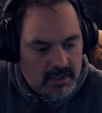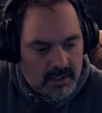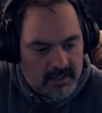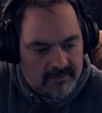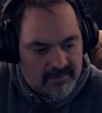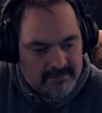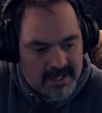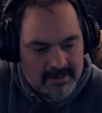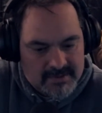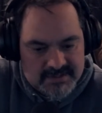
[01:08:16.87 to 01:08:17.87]
And if I'm
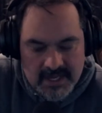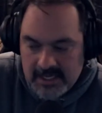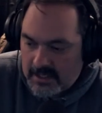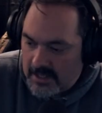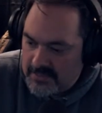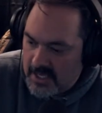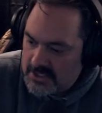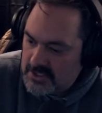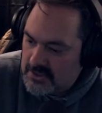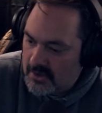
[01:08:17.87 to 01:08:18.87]
not mistaken, I think
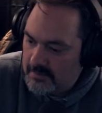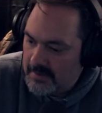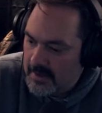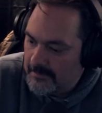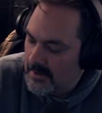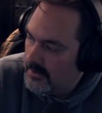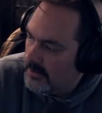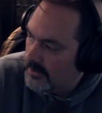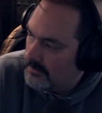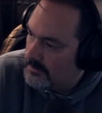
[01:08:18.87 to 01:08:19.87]
she's going to be up
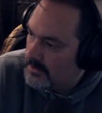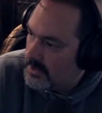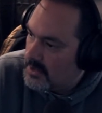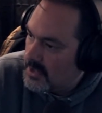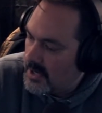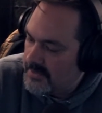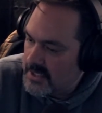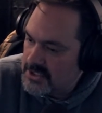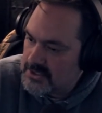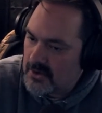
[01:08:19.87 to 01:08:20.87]
here I
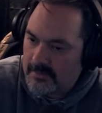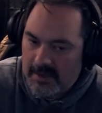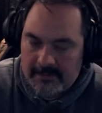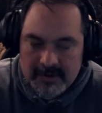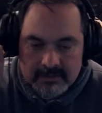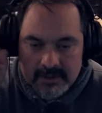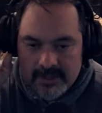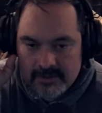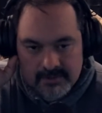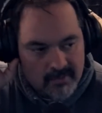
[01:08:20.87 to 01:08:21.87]
think she's going to be up here
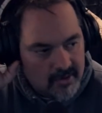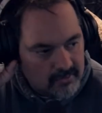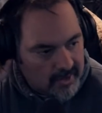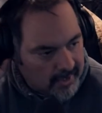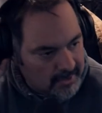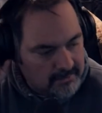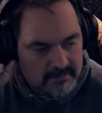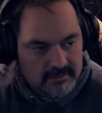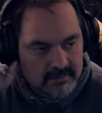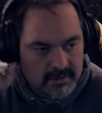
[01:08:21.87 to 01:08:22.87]
later tomorrow night.
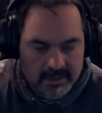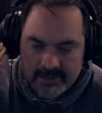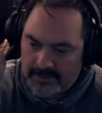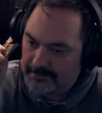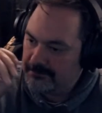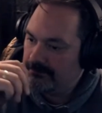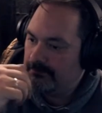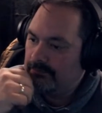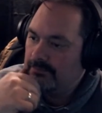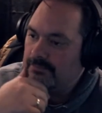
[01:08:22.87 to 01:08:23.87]
Um,
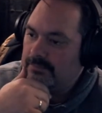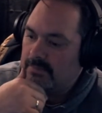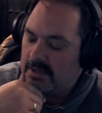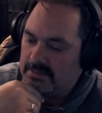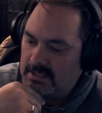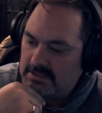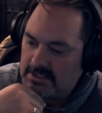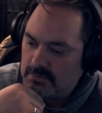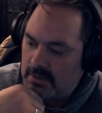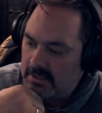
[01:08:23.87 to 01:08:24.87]
I think
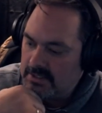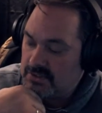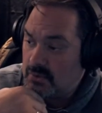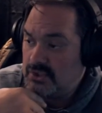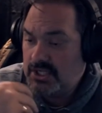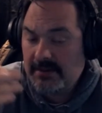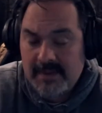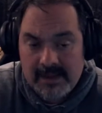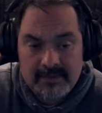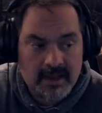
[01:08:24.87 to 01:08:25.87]
that's what it is. So she
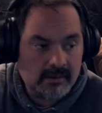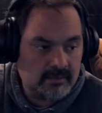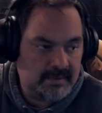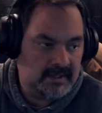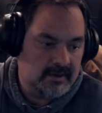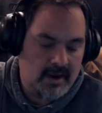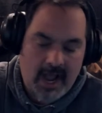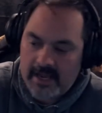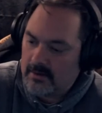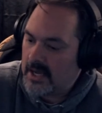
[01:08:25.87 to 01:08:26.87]
may be able to be here.
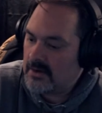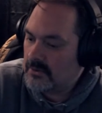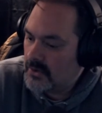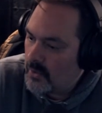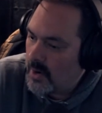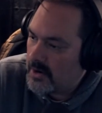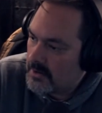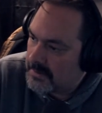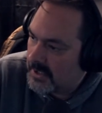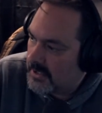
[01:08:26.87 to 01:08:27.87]
I, I don't know what
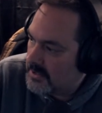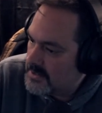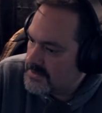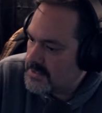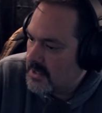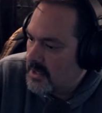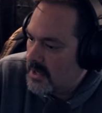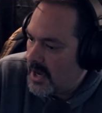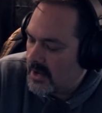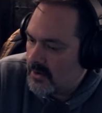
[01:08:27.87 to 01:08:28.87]
her plan is.
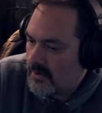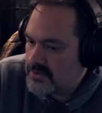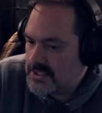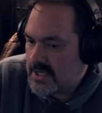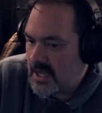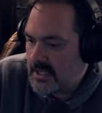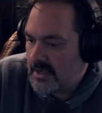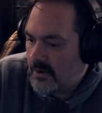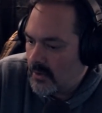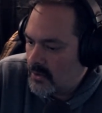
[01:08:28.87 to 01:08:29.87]
I don't know if she's got to
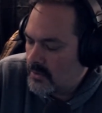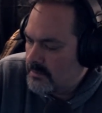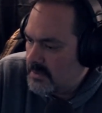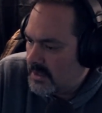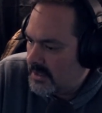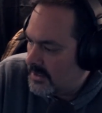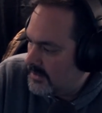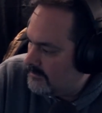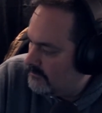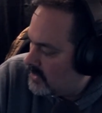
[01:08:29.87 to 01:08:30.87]
get home.
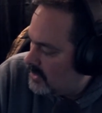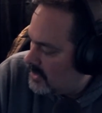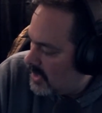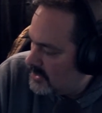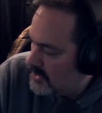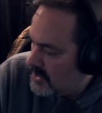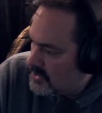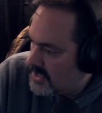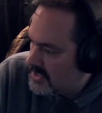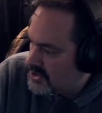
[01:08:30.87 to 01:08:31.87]
Um, I do know
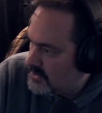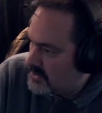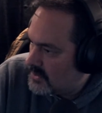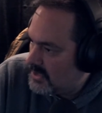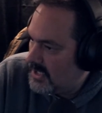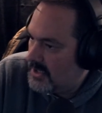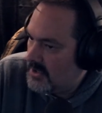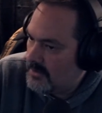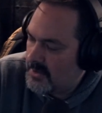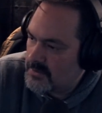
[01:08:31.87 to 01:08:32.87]
that she was going to get
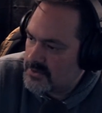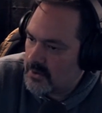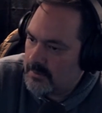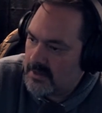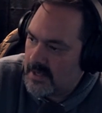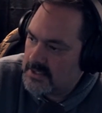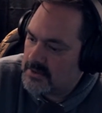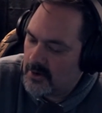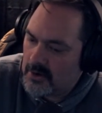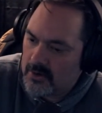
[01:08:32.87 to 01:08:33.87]
here, but it was going to be late
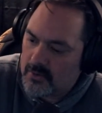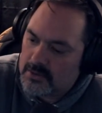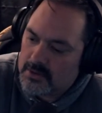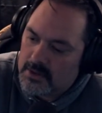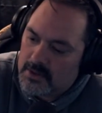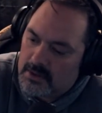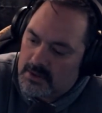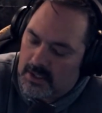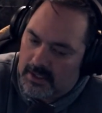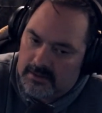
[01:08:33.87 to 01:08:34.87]
tomorrow.
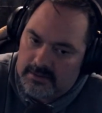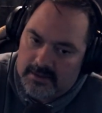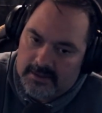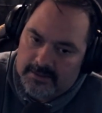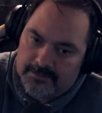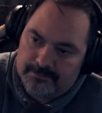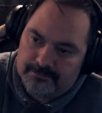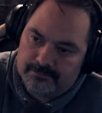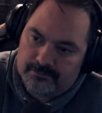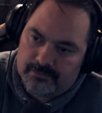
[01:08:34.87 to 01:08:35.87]
And um,
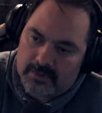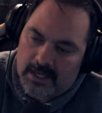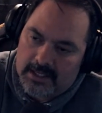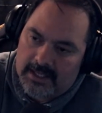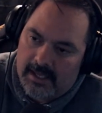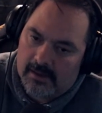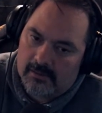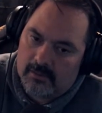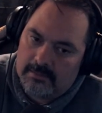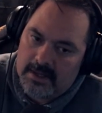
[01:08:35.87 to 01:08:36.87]
I
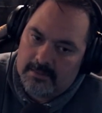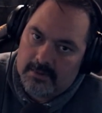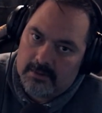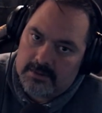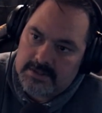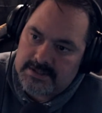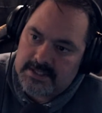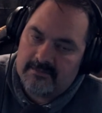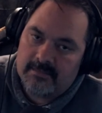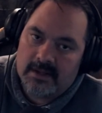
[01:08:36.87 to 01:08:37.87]
can't remember to
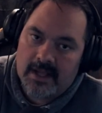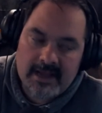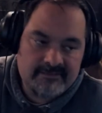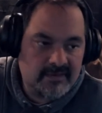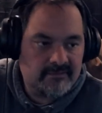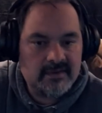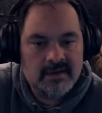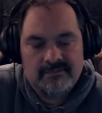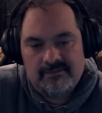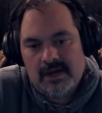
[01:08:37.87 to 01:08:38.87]
save my life if,
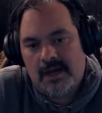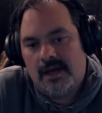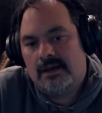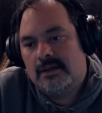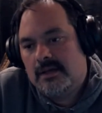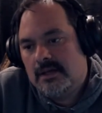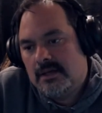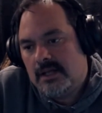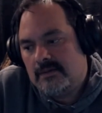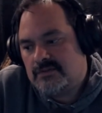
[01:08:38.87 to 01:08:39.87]
if, uh,
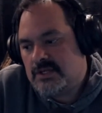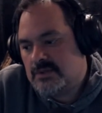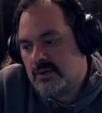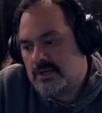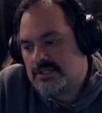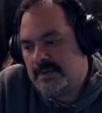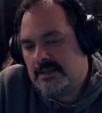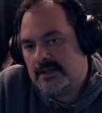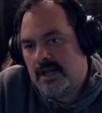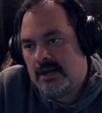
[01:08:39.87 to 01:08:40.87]
if she was going to
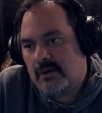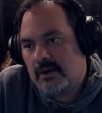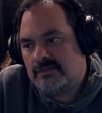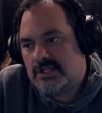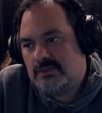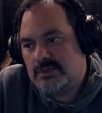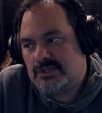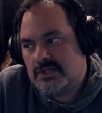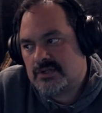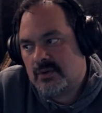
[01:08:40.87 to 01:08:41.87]
spend the night or if she was
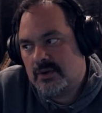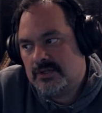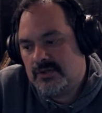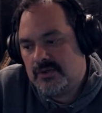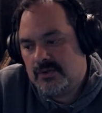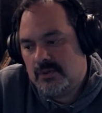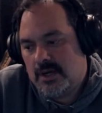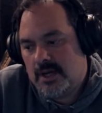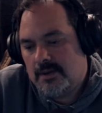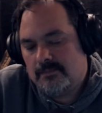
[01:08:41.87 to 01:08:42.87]
just going to
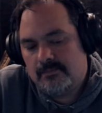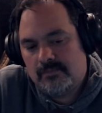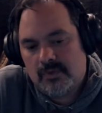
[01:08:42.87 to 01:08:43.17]
um,